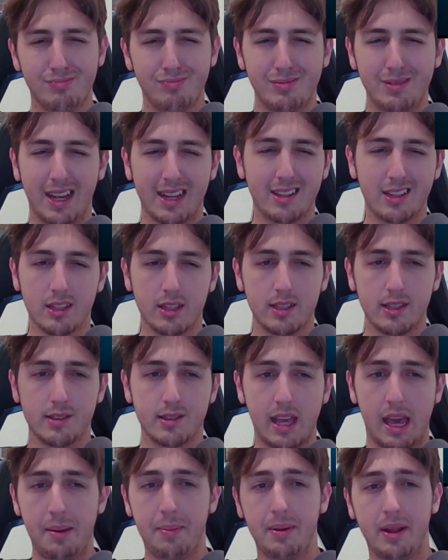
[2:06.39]
technically
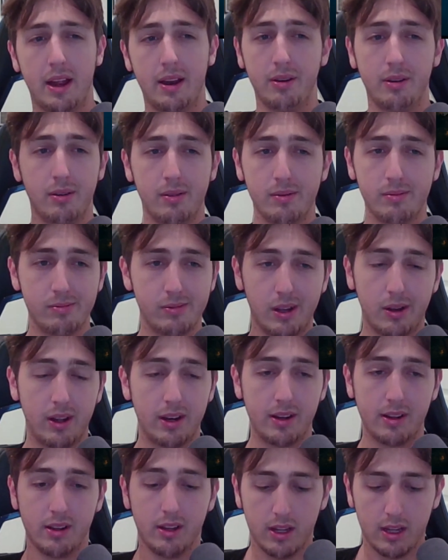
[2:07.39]
escaping, I don't know how
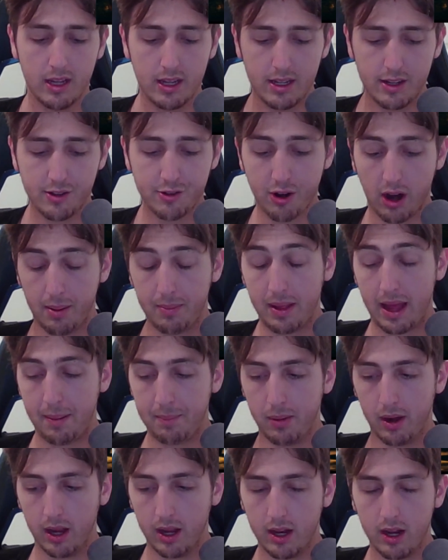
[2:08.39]
to describe that,
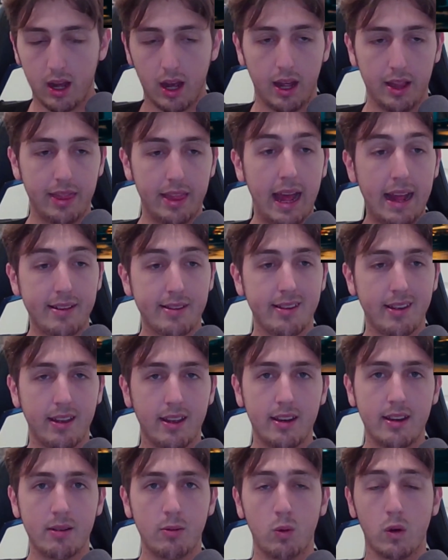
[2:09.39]
but uh, that
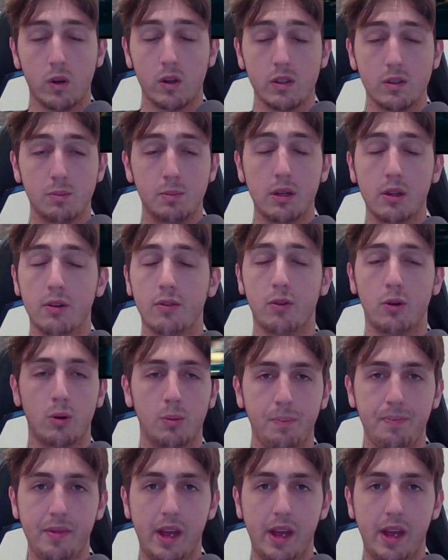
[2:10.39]
scene was beautiful.